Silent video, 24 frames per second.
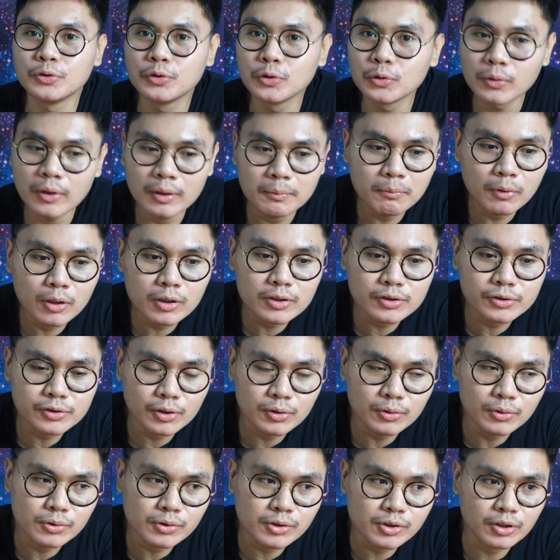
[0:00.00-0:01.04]
doable
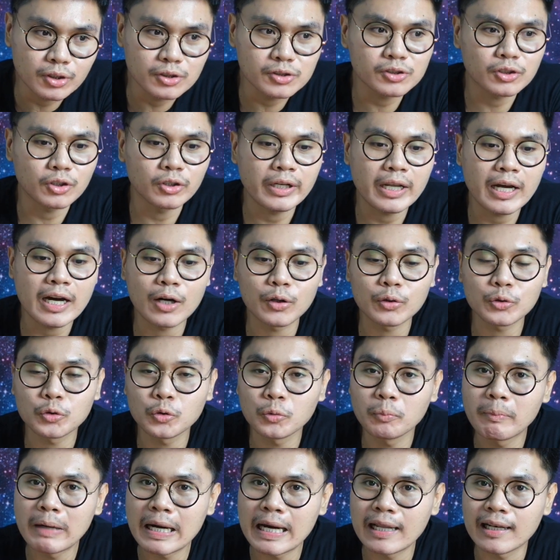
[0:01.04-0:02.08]
solutions on how to
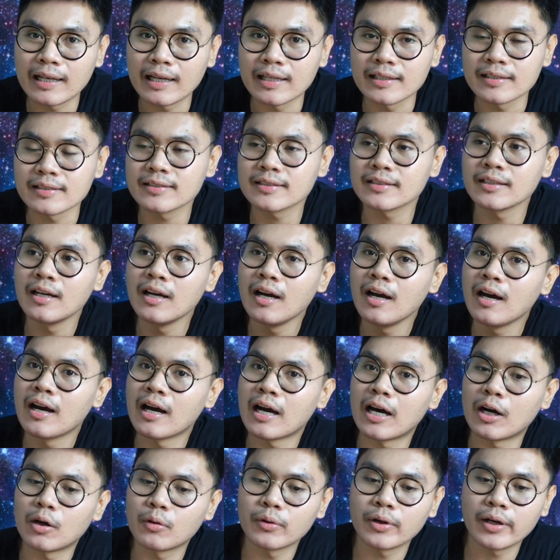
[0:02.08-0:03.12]
balance
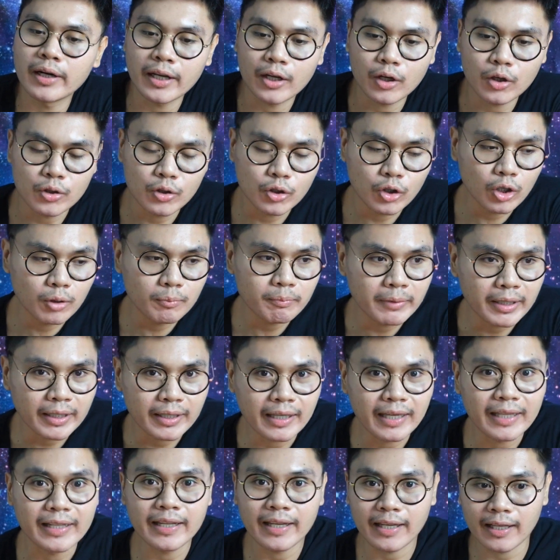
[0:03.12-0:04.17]
our
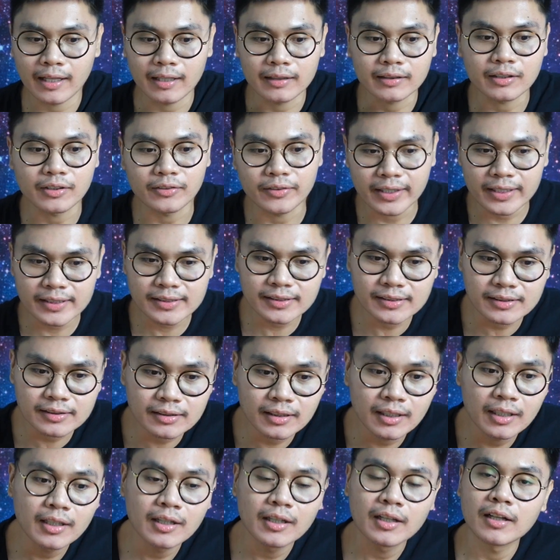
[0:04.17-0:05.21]
economic and health risks
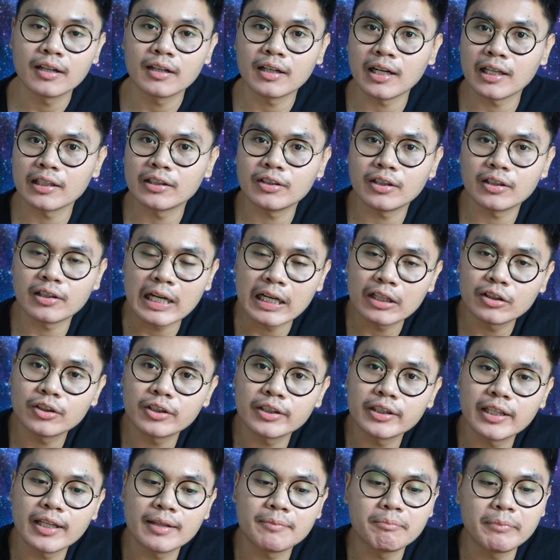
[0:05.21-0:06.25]

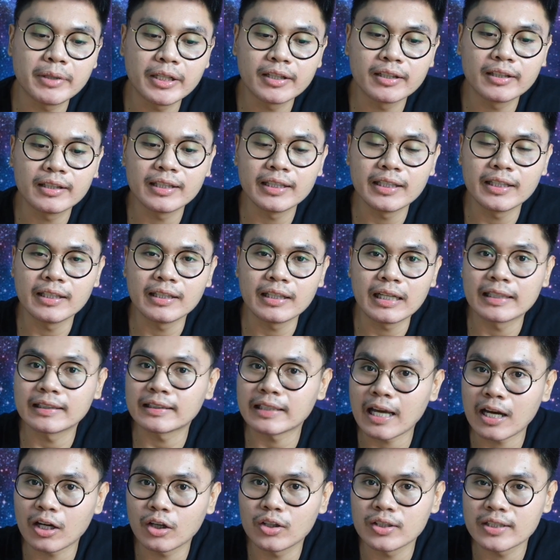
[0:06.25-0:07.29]
rather than merely
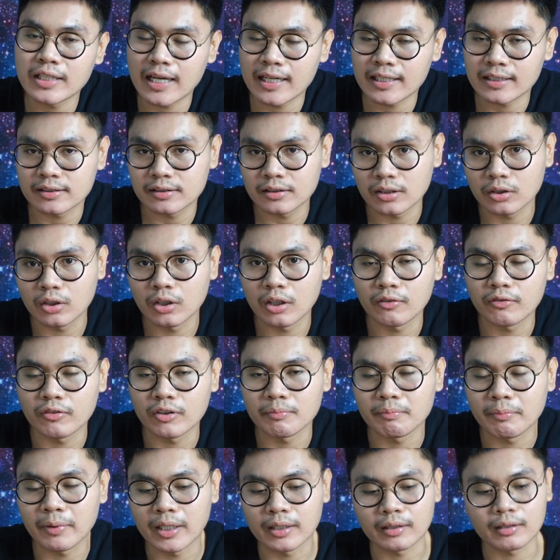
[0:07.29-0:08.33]
antagonize the
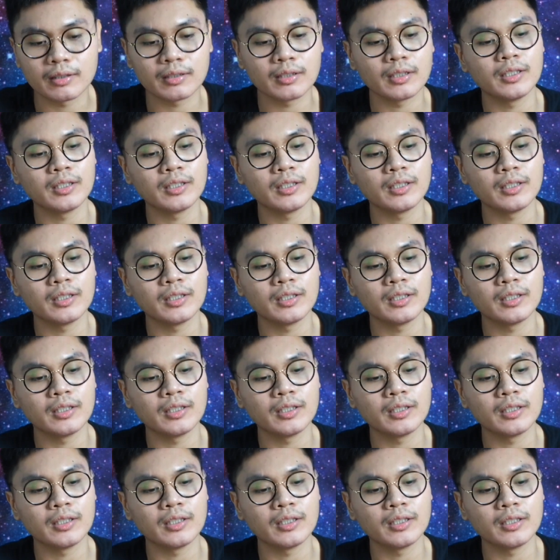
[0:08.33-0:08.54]
government.